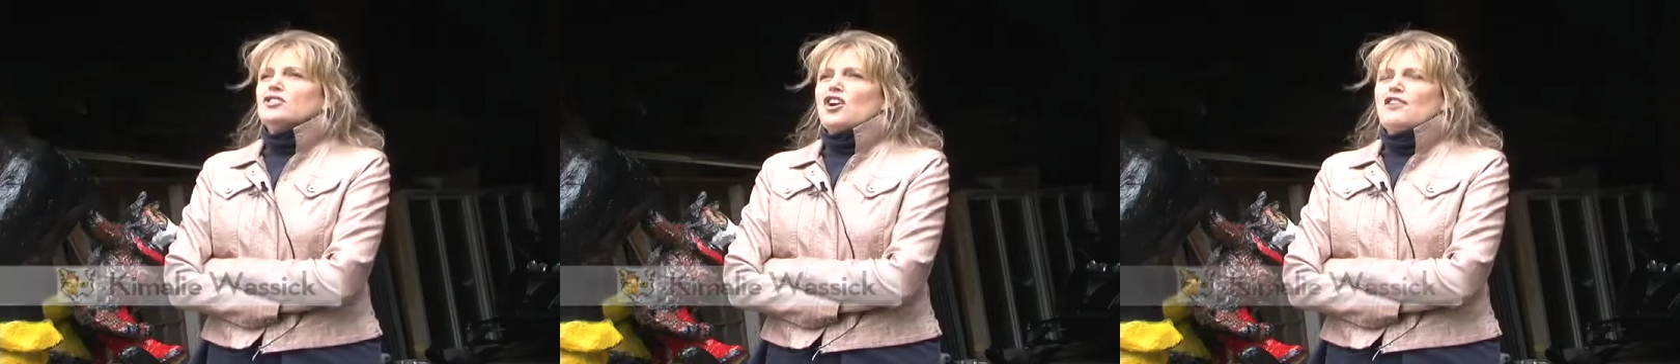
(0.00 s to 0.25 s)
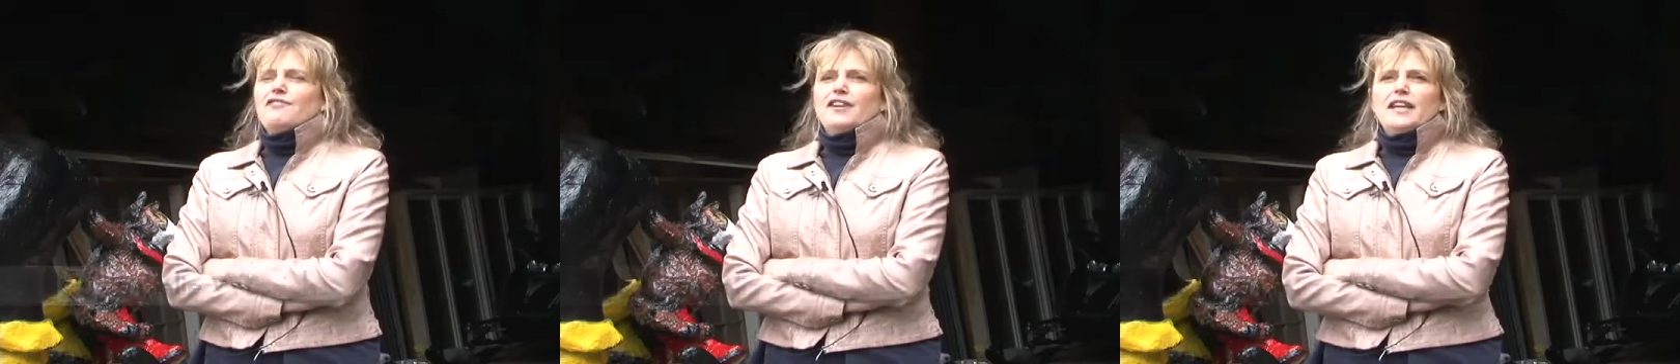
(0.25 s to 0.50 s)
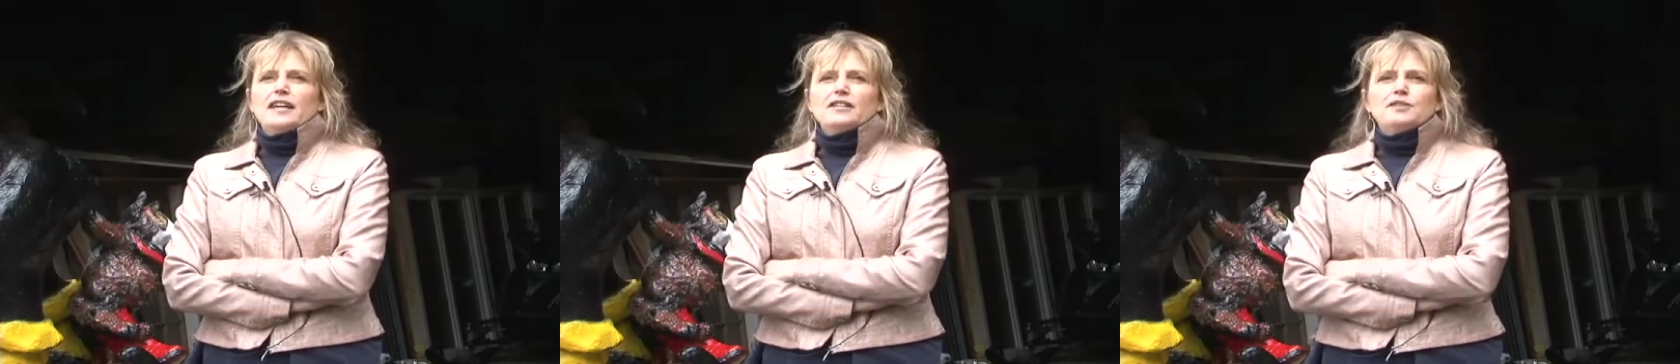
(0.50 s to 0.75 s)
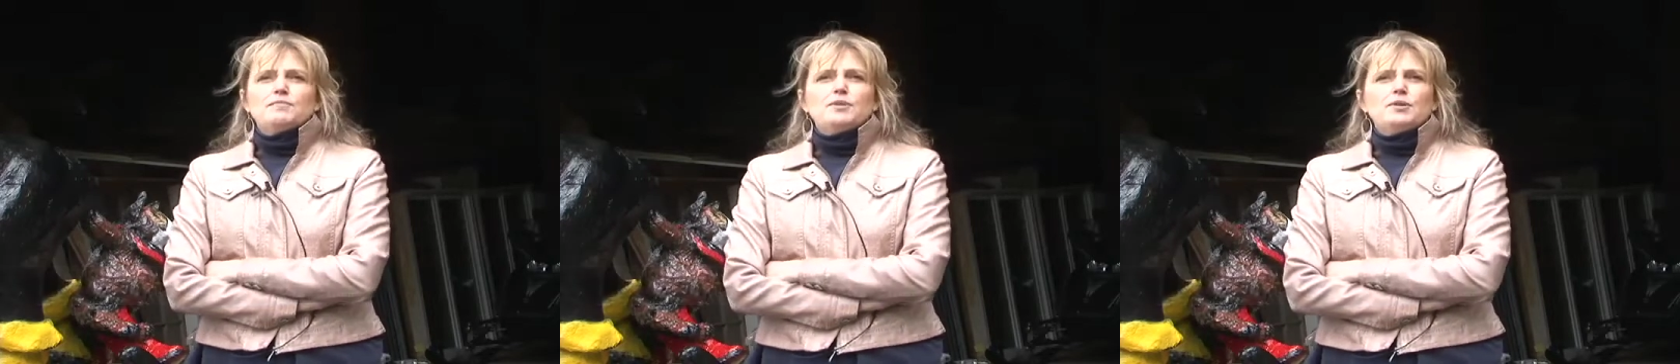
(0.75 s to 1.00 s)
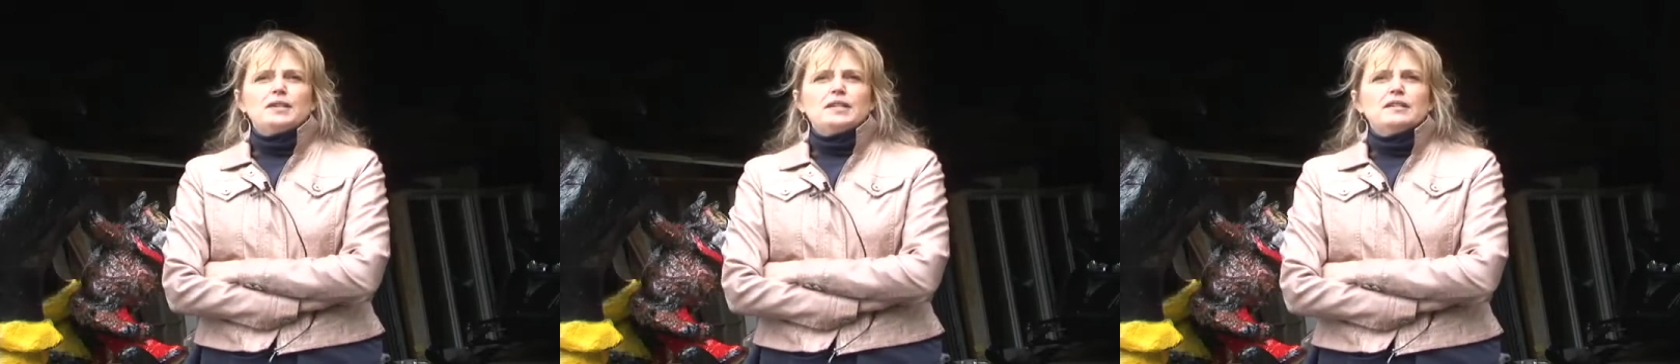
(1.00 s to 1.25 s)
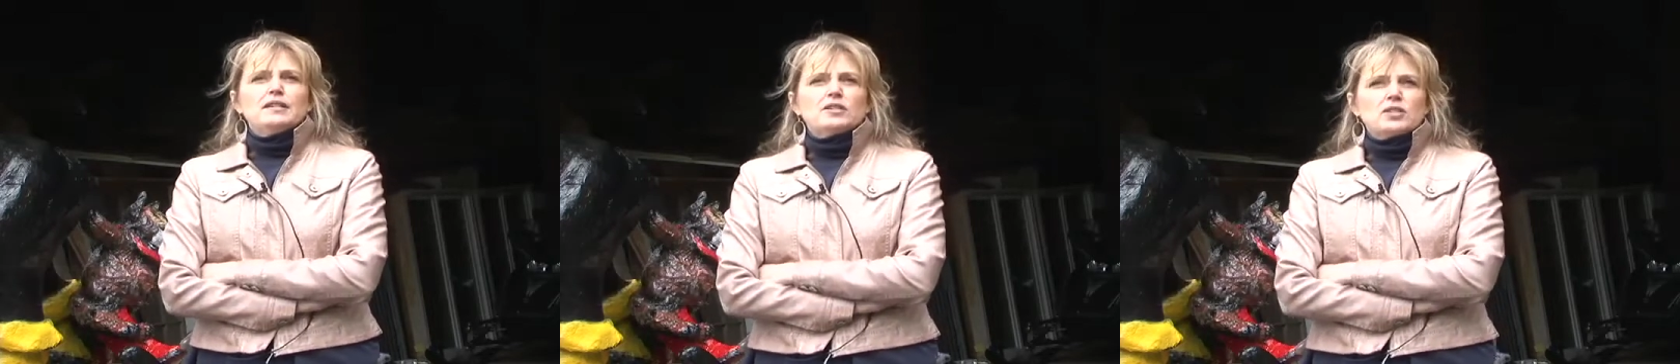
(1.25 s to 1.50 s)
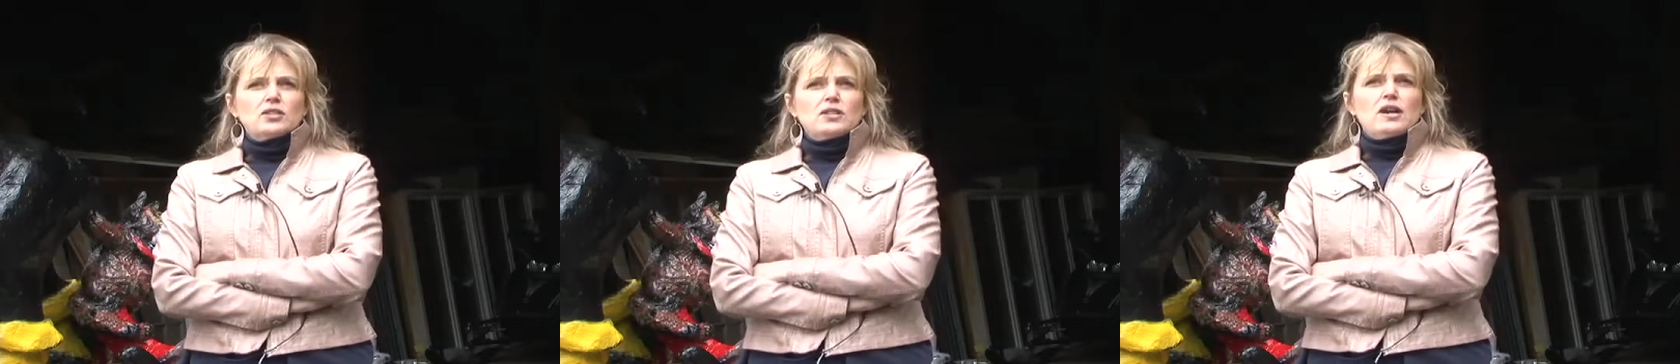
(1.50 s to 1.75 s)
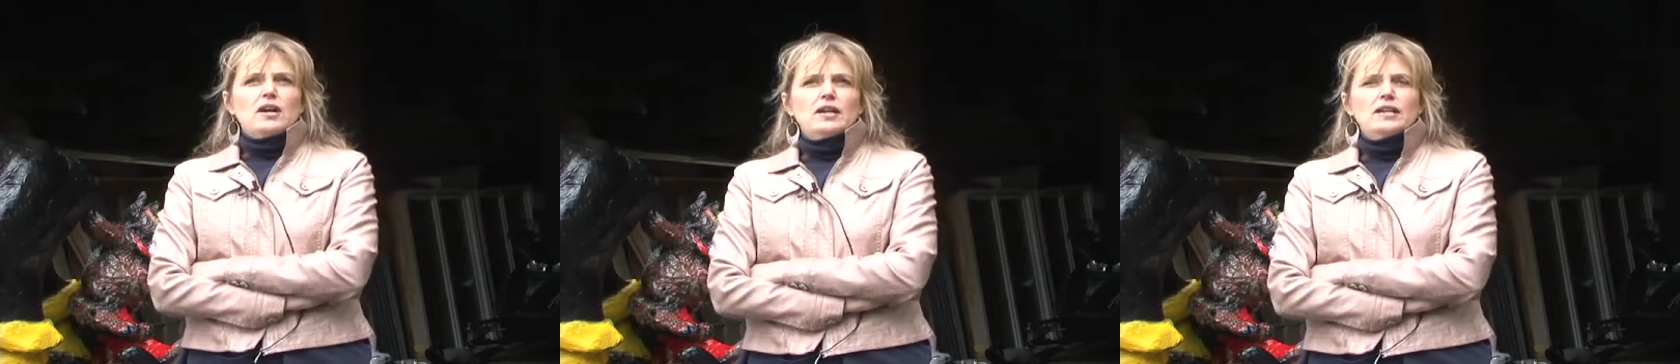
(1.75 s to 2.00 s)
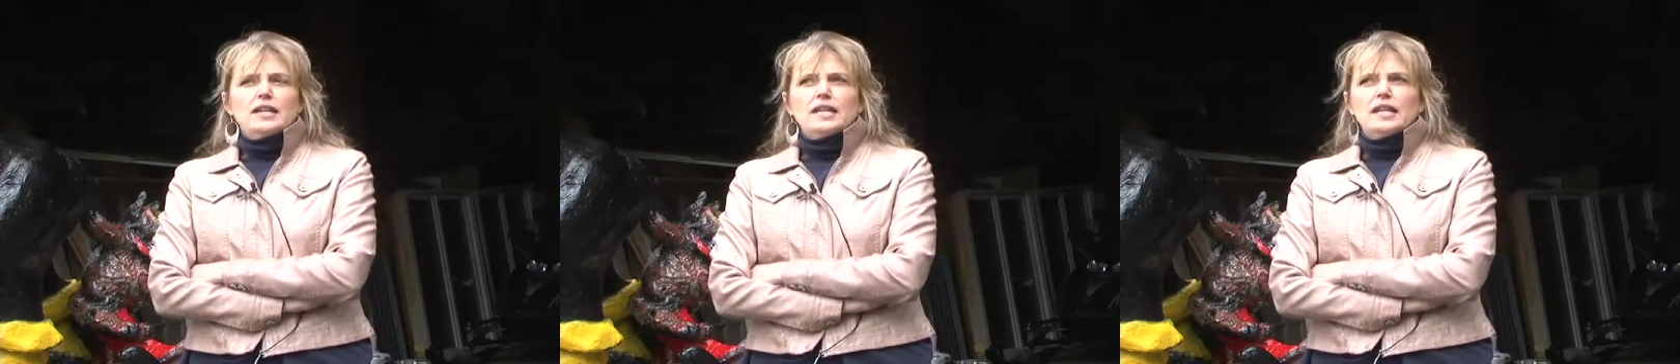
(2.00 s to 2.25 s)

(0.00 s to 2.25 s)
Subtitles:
Jaffael's Beauty Salon,